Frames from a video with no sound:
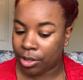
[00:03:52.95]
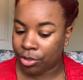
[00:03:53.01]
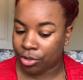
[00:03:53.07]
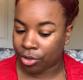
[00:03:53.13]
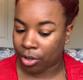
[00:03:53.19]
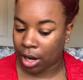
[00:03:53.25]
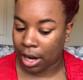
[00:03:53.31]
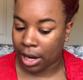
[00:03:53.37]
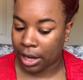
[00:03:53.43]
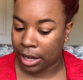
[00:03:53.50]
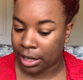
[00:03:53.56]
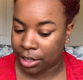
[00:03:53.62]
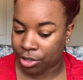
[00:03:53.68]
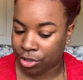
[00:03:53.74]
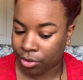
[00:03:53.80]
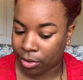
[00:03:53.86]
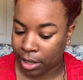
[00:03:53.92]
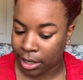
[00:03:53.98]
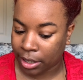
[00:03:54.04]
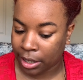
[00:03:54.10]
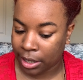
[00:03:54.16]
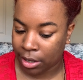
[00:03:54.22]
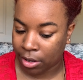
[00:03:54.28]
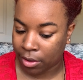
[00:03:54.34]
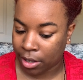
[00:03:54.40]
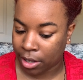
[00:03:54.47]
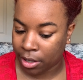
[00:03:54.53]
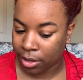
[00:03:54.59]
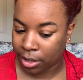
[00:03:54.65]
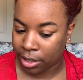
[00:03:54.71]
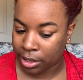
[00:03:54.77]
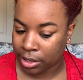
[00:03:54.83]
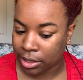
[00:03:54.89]
dry and shrink and all the
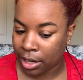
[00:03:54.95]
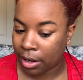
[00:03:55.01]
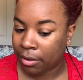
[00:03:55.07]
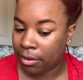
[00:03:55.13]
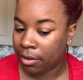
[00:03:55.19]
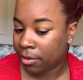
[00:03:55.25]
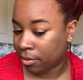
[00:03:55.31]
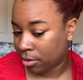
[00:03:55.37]
other good stuff.